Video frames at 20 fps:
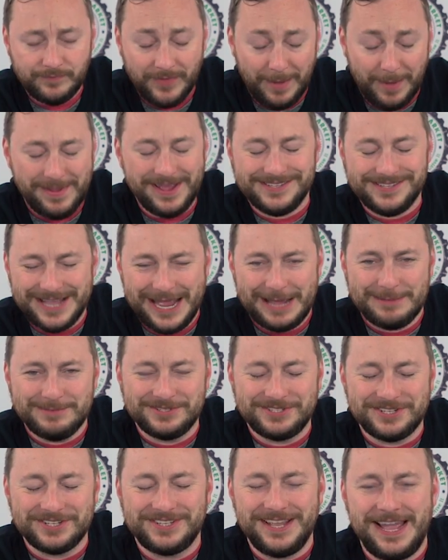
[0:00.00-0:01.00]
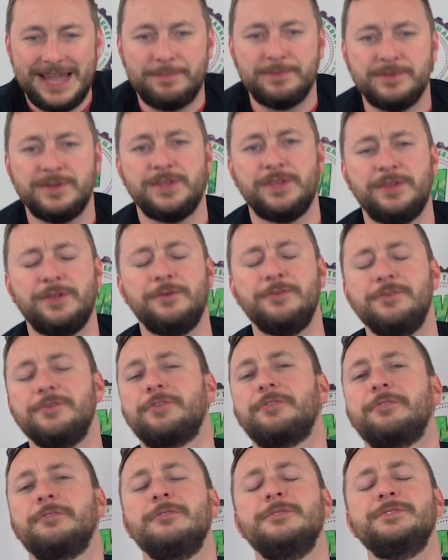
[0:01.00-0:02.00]
How many times has this happened to you? You're
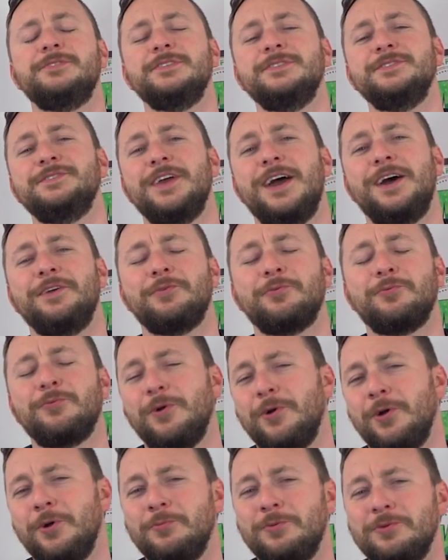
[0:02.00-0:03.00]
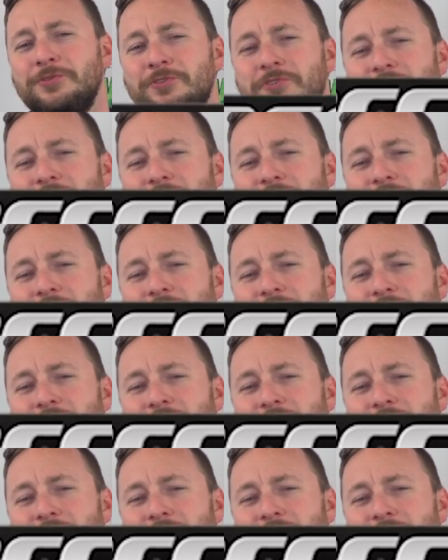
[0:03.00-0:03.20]
cruising down the road with